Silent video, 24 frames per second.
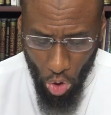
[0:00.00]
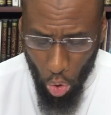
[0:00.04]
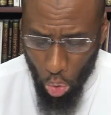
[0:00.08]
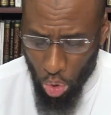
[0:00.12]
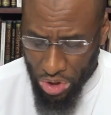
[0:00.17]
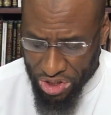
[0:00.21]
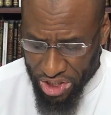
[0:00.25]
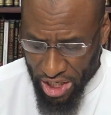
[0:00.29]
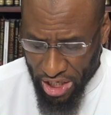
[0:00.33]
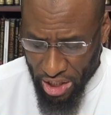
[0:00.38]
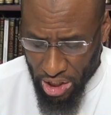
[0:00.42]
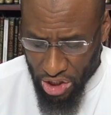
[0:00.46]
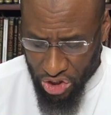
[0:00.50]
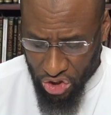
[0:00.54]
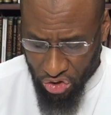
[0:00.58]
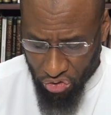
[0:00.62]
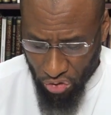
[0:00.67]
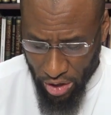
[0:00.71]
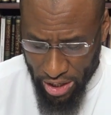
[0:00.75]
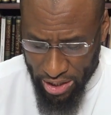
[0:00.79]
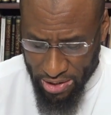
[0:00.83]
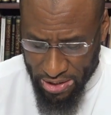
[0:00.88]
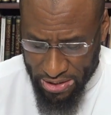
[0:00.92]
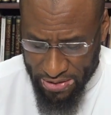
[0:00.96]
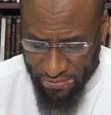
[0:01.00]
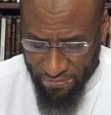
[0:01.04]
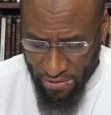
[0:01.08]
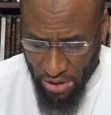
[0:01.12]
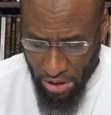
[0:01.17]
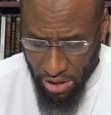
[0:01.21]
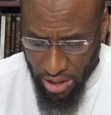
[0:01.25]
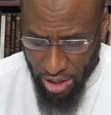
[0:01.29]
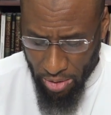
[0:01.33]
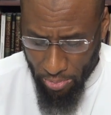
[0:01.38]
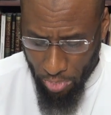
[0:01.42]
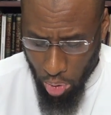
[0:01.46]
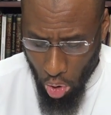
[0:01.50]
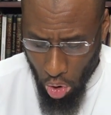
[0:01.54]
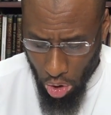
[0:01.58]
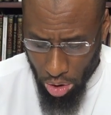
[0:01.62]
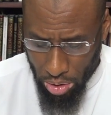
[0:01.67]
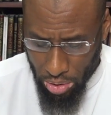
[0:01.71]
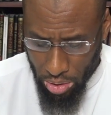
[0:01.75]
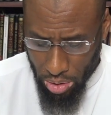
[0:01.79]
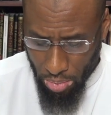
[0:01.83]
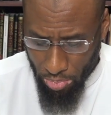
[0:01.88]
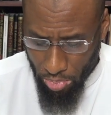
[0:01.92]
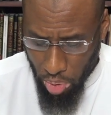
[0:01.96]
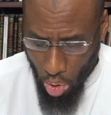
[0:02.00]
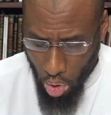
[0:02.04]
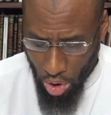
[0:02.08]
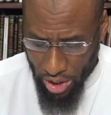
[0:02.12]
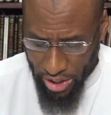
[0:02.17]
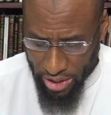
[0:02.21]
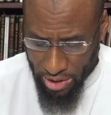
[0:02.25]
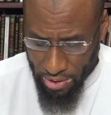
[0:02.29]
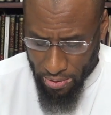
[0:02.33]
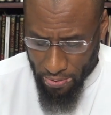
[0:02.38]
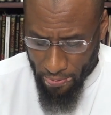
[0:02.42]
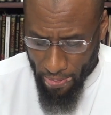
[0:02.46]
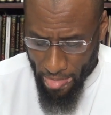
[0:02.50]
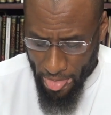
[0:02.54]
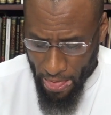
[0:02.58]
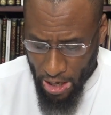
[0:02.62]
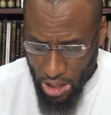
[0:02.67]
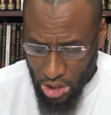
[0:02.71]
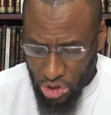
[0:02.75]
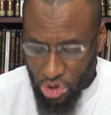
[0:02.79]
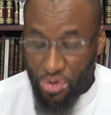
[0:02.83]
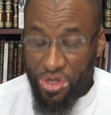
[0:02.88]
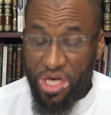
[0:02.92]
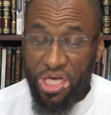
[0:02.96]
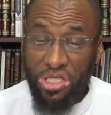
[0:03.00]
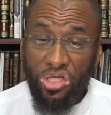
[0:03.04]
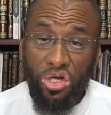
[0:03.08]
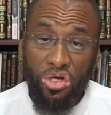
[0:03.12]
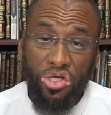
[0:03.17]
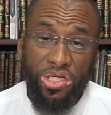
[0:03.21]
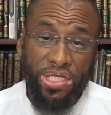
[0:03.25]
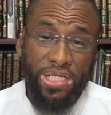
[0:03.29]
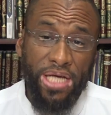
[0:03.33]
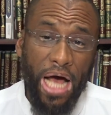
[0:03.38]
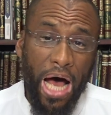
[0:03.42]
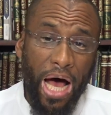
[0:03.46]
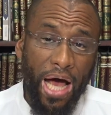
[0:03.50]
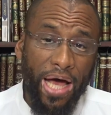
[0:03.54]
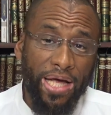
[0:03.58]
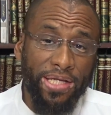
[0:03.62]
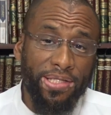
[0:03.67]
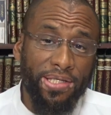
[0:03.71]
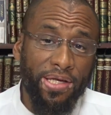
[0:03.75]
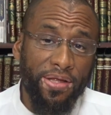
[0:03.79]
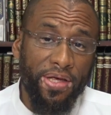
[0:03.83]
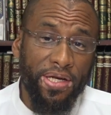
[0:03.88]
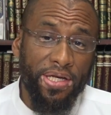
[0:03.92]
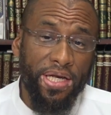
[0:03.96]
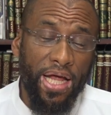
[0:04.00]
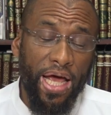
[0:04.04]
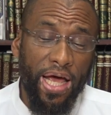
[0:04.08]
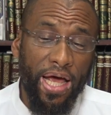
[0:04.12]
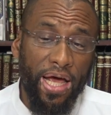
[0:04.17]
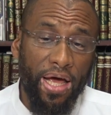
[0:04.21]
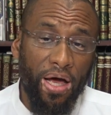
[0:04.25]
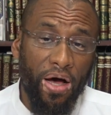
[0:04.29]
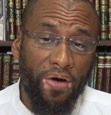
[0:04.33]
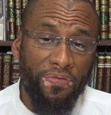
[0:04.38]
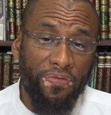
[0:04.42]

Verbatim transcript: which illustrate this very important point. So these are signs of the day